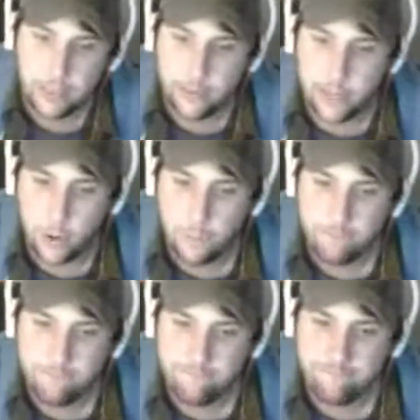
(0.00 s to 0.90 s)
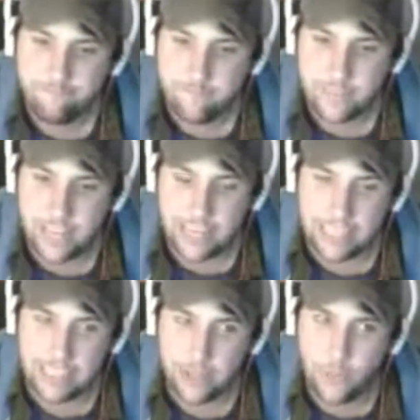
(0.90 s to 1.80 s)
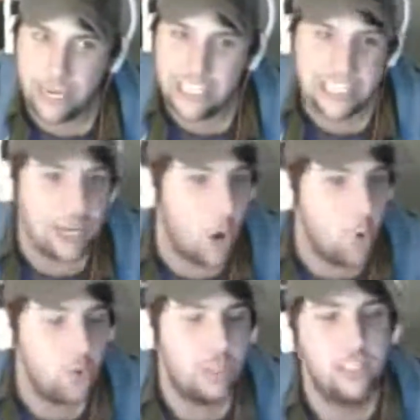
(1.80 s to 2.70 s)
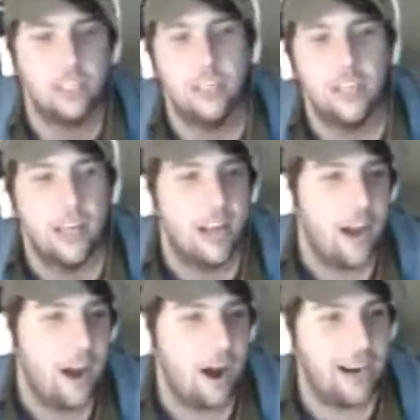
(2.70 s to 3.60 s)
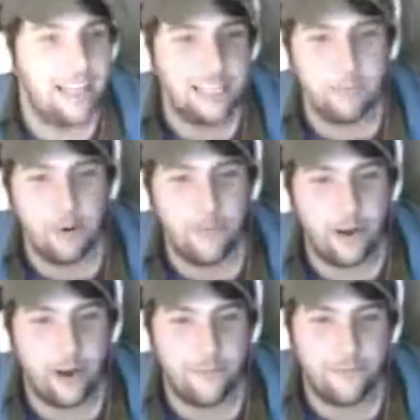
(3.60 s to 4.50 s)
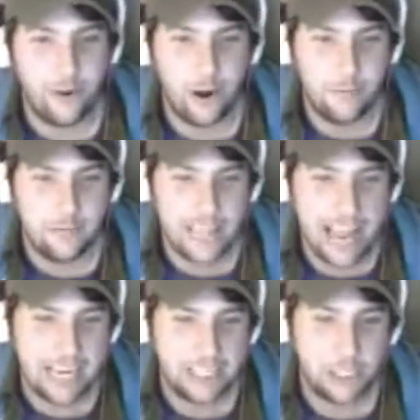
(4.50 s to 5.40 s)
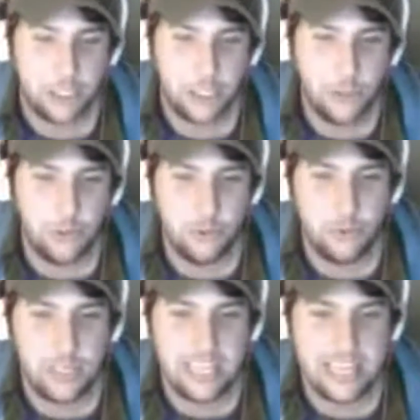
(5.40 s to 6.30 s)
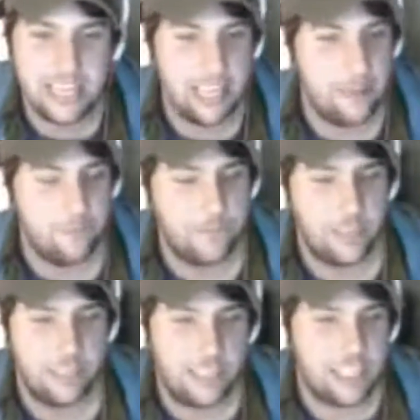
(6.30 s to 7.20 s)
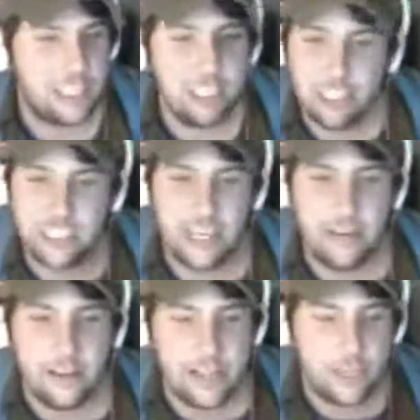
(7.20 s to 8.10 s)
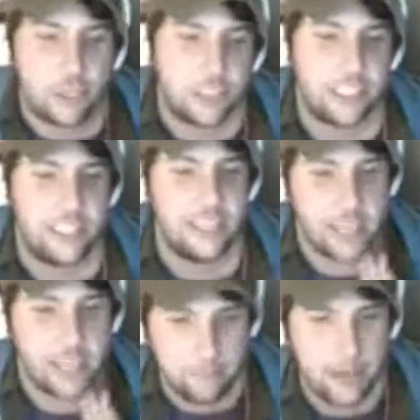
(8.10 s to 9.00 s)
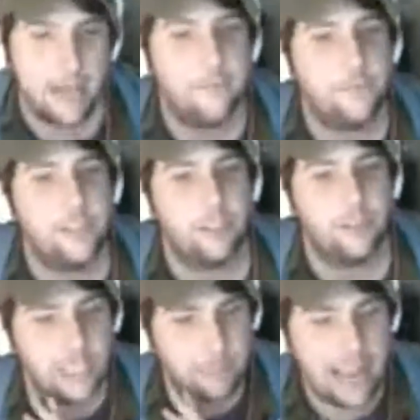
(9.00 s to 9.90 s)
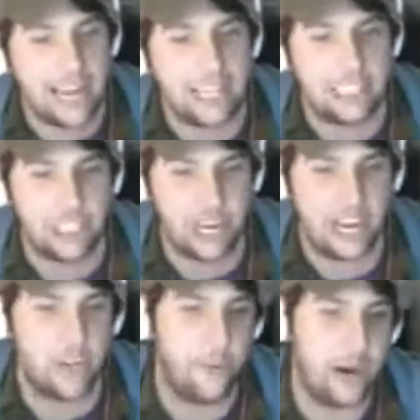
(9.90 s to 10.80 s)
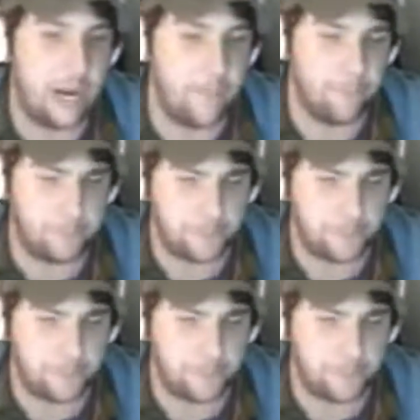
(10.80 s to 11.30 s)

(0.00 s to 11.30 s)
there we go. That's the way she goes. All right, let's move on from that to this is just an interesting tidbit. So this past January,